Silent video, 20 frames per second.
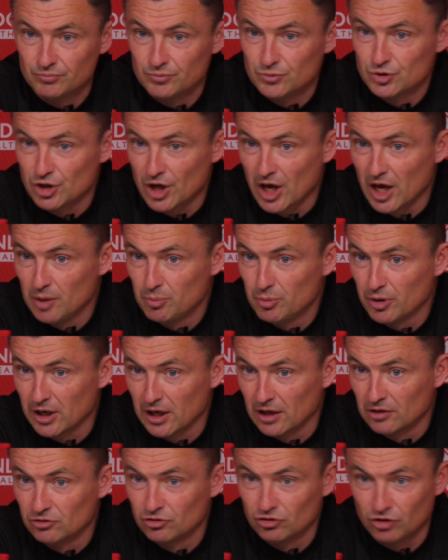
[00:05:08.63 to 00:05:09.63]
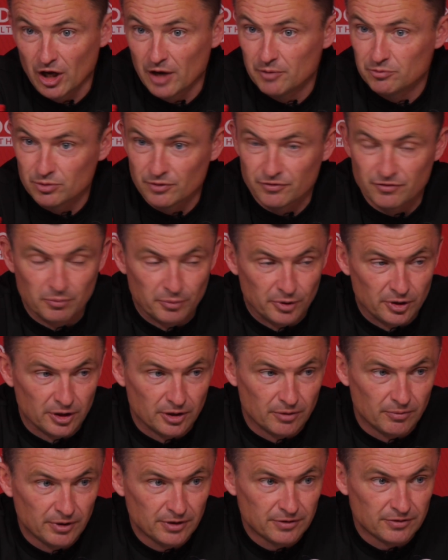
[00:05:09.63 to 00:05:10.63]
shape against shapes we're
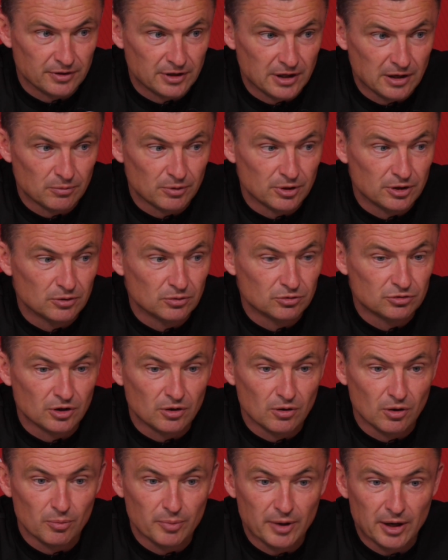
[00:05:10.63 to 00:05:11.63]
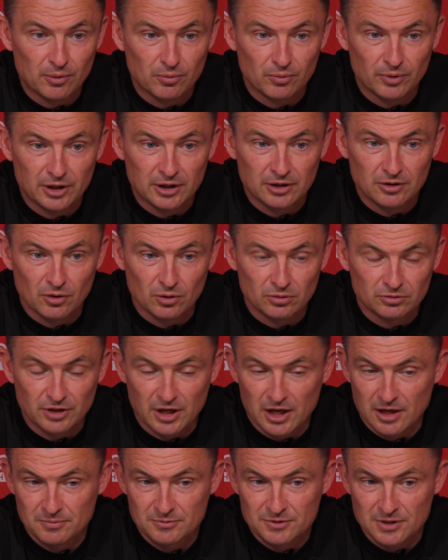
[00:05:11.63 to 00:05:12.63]
familiar with, and how we usually go about winning those
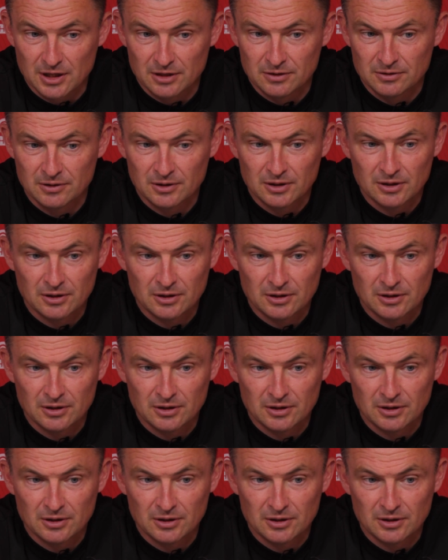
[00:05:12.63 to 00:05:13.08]
games, then